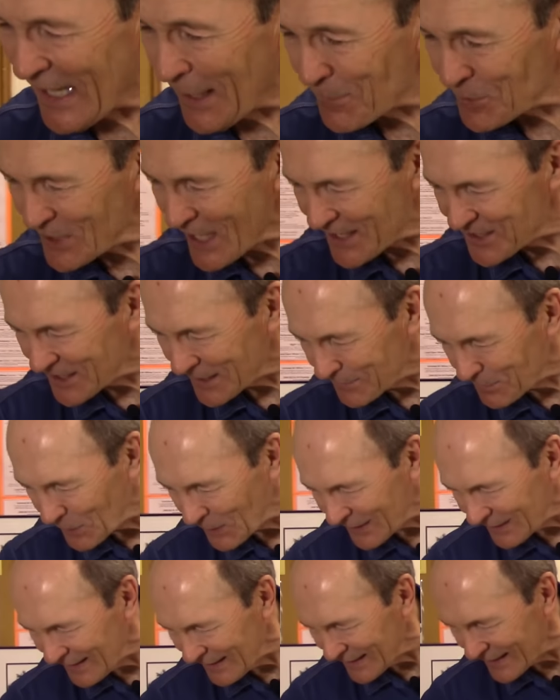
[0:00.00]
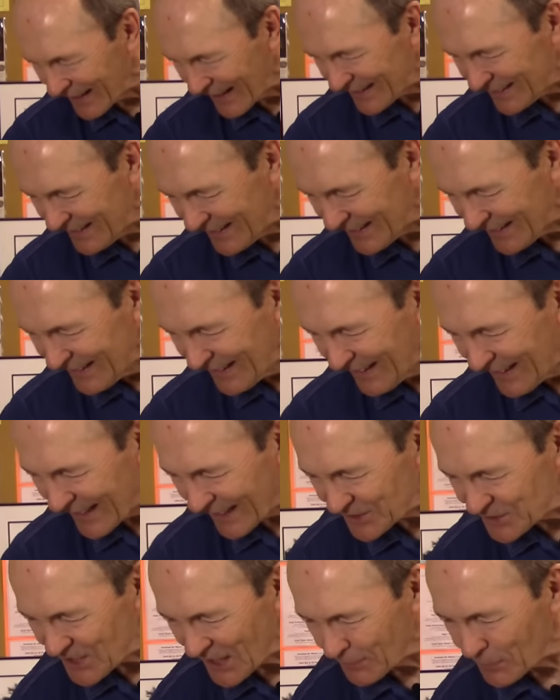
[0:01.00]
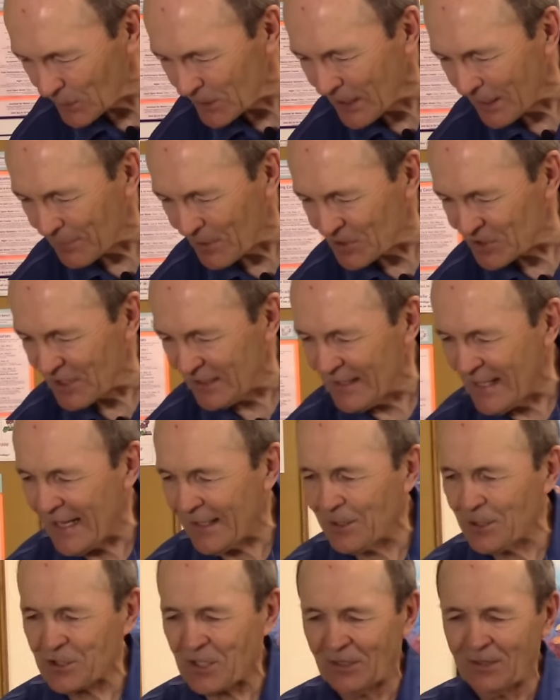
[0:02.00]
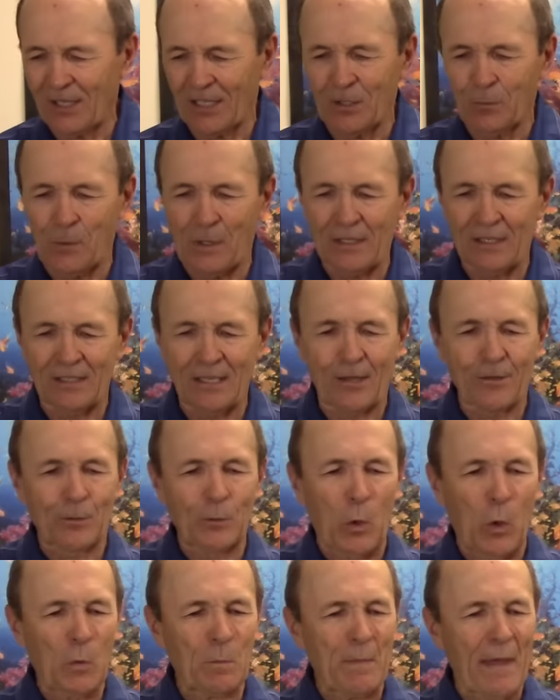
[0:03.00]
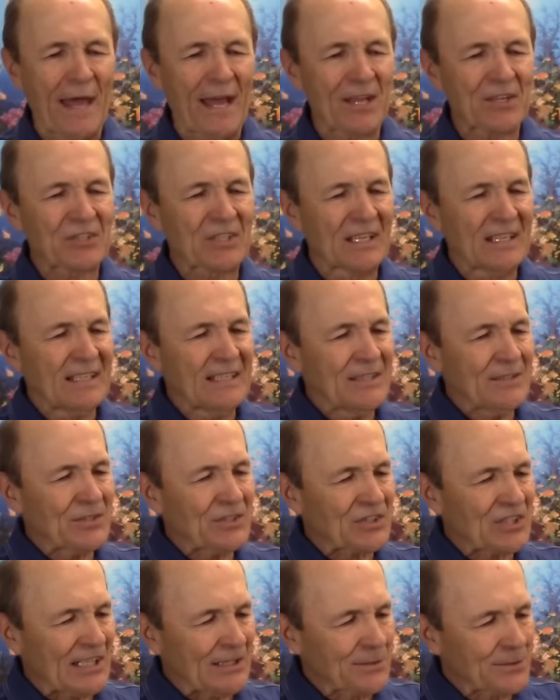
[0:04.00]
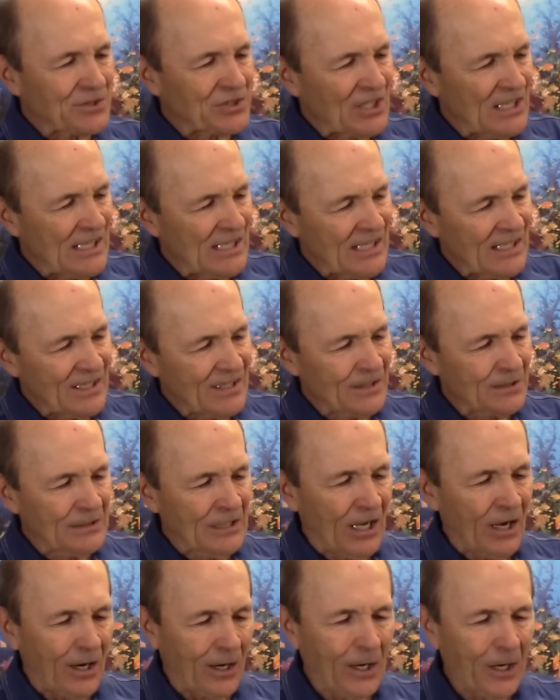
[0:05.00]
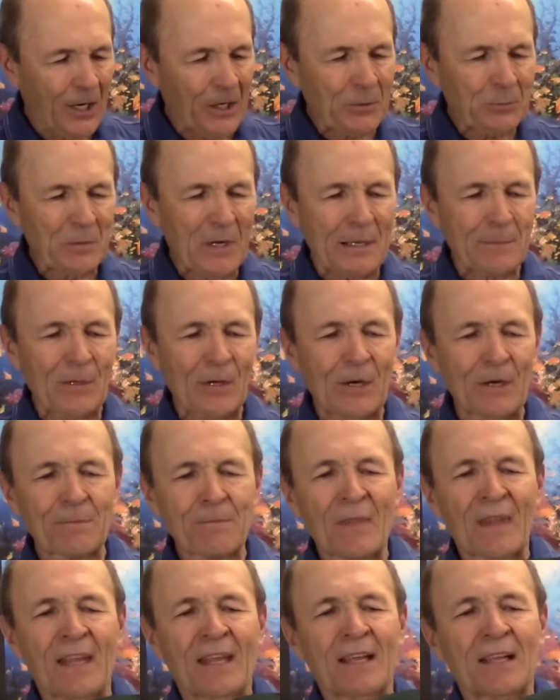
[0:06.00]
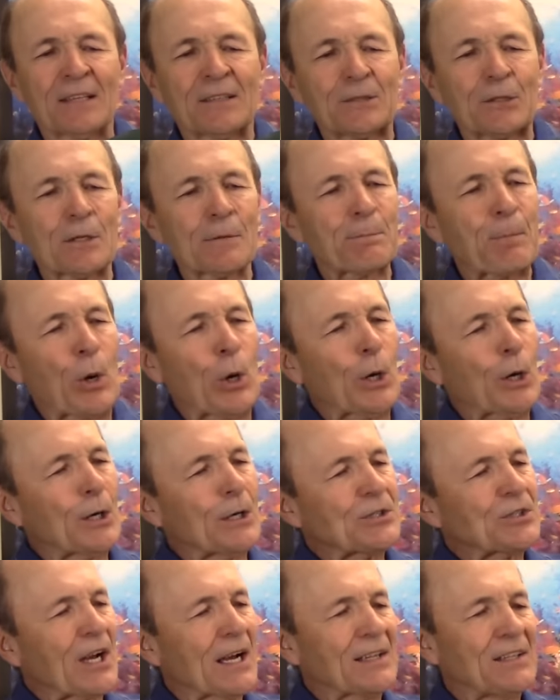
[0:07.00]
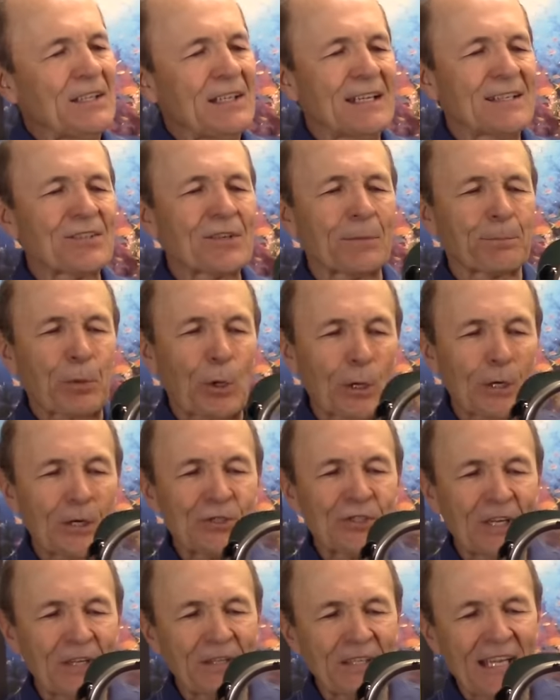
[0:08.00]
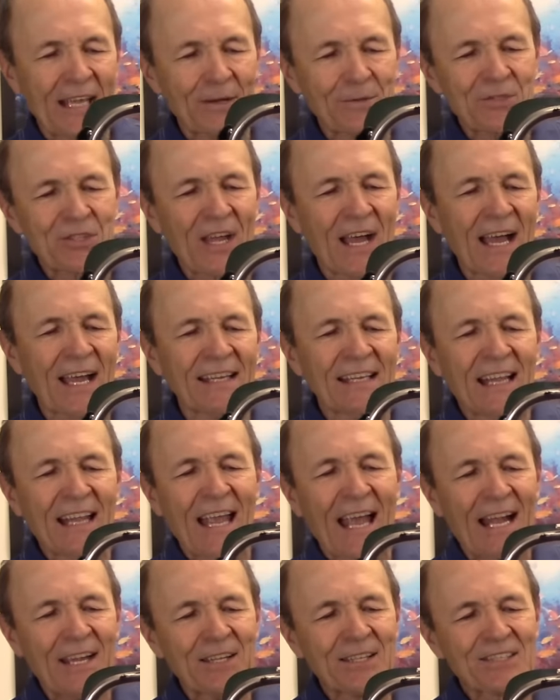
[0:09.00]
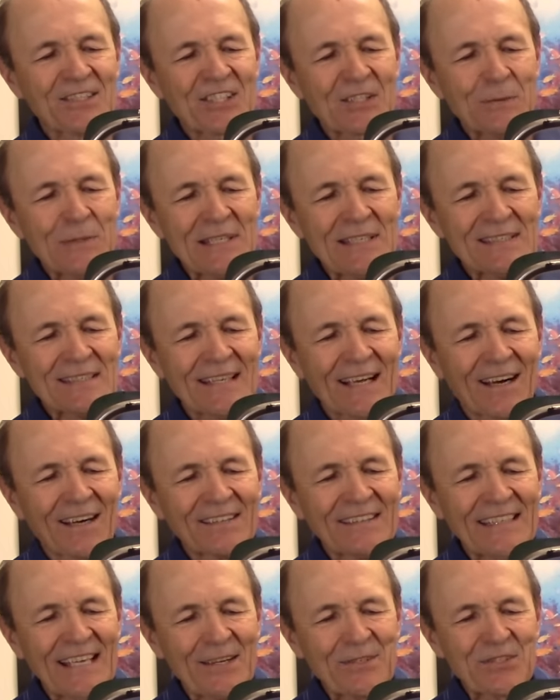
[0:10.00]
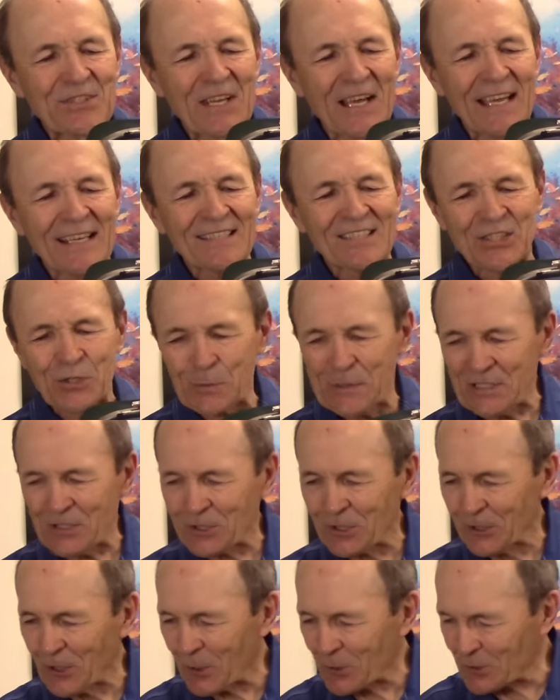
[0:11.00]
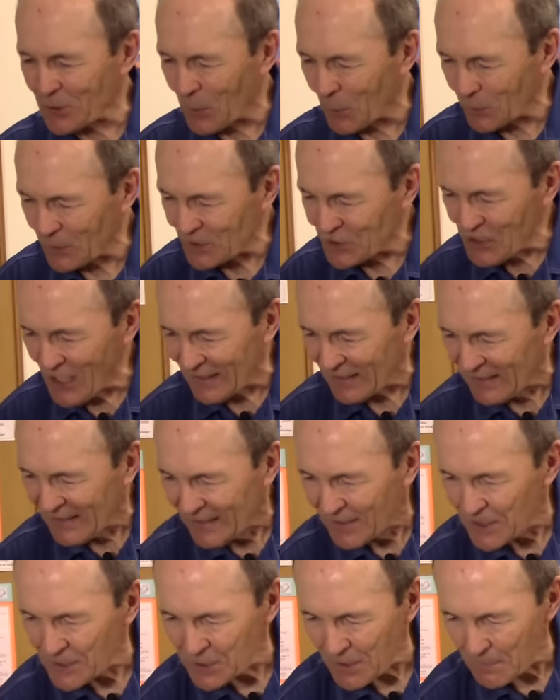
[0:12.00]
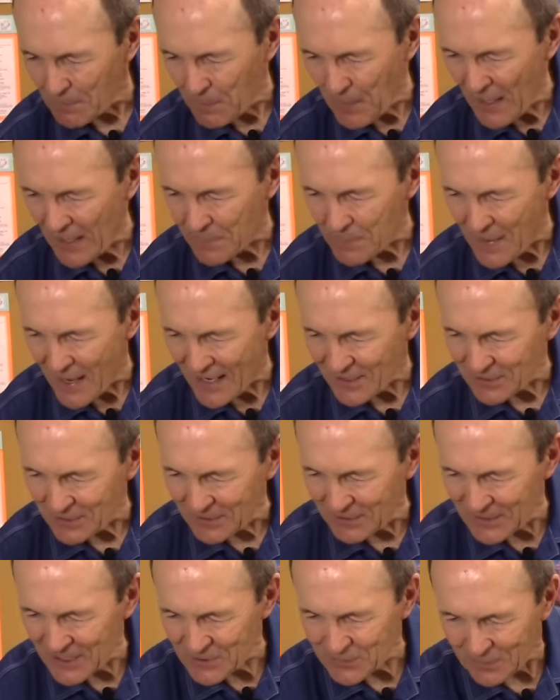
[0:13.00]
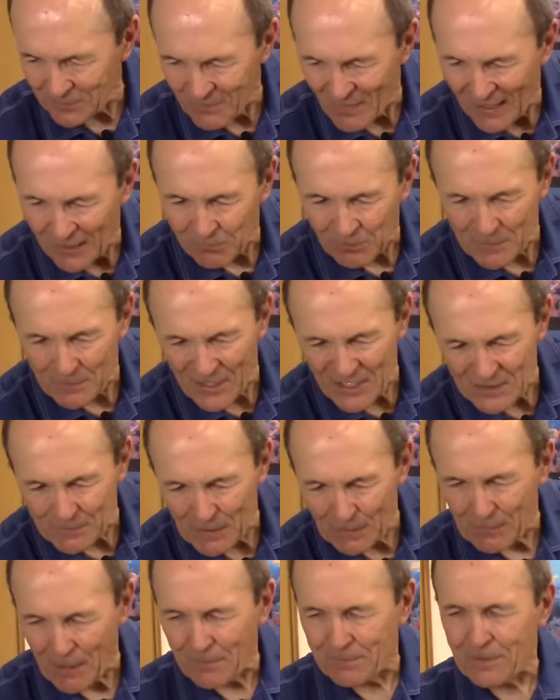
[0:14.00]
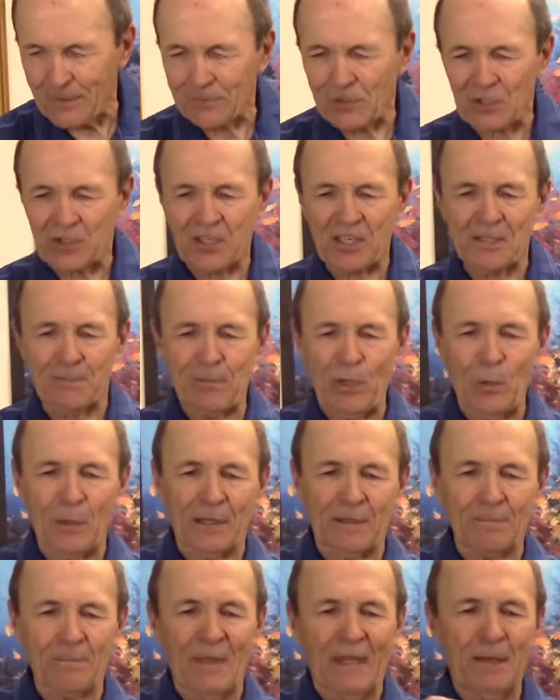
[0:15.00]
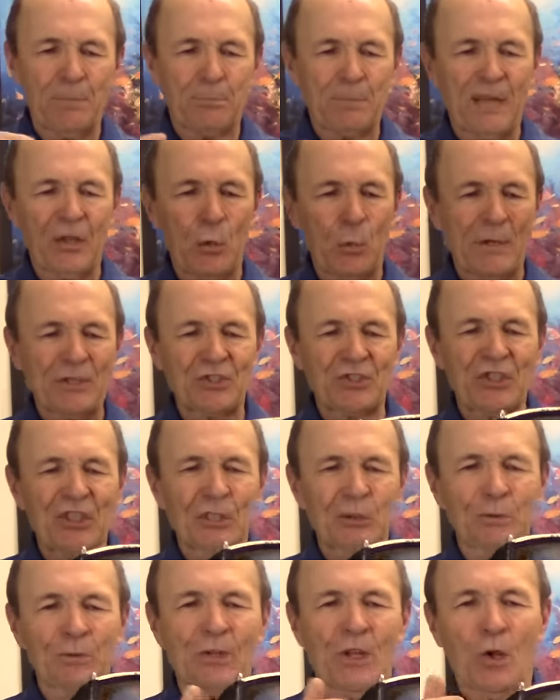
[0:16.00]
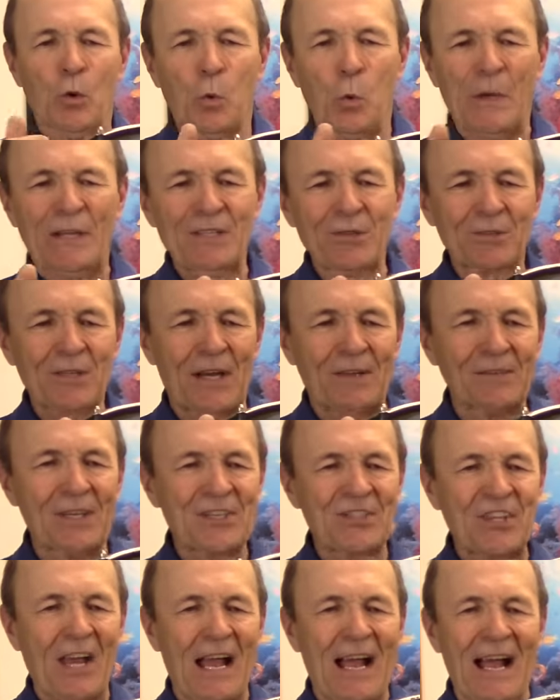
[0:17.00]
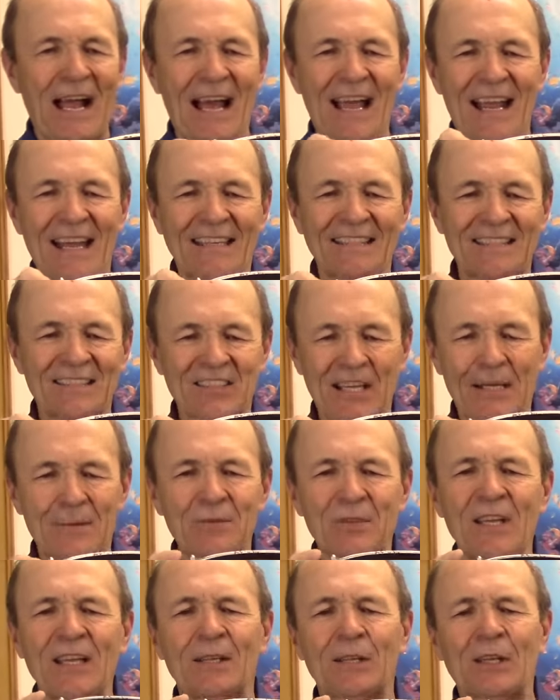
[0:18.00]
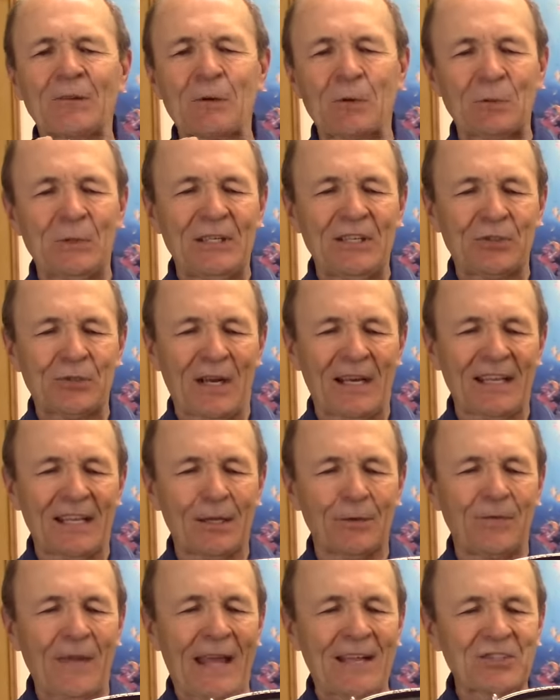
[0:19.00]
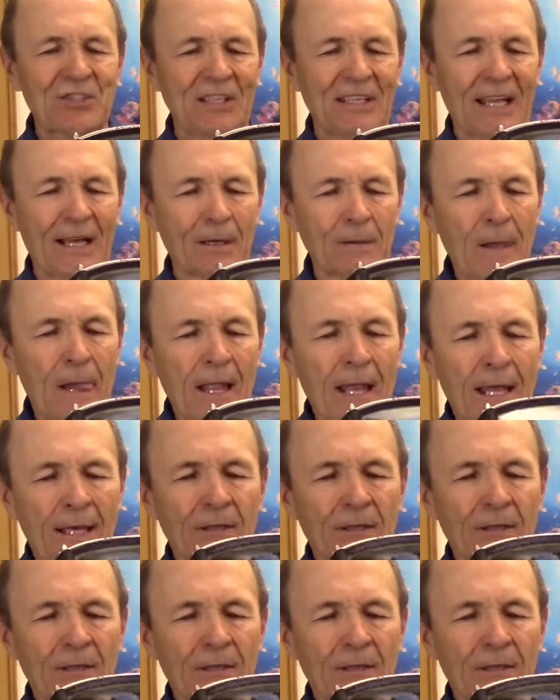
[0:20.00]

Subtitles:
That was actually a pretty neat idea. Several companies did that. Here's another one, another old mask. Single seal, hard rubber, little purge on the outside, and you can squeeze on the outside, squeeze your nose, and hold it shut. Here's a big mask. Look at this one. Reminds me of my 56 Buick. Big windshield with windows on the side. The same thing, they were really trying to get fancy now.